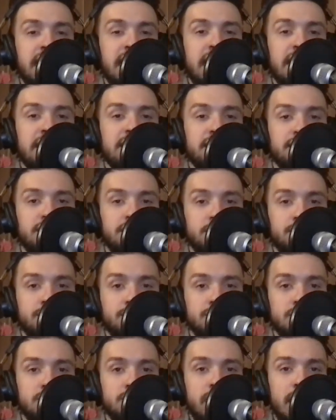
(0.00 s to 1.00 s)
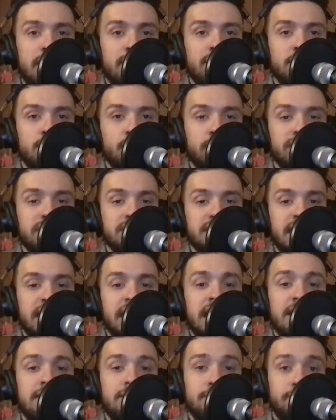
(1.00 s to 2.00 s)
and YouTube every
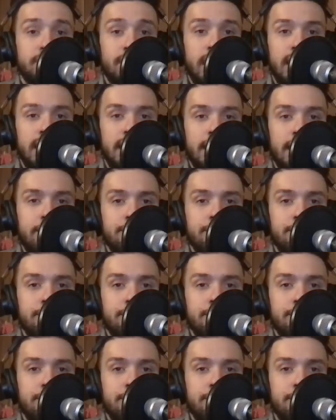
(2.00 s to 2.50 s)
Wednesday and Friday.